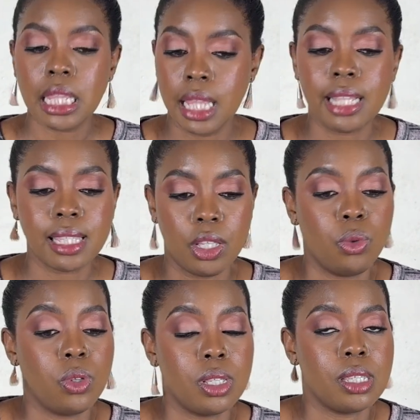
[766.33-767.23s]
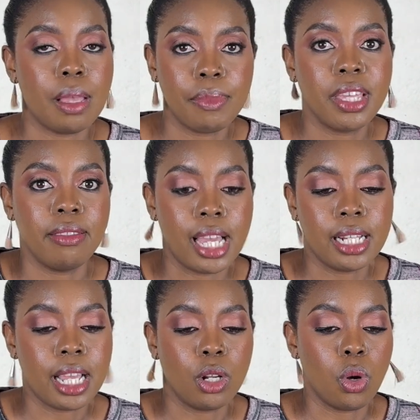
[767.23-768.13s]
that's also something
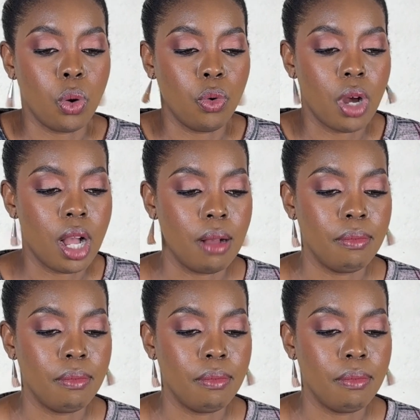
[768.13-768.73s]
that can go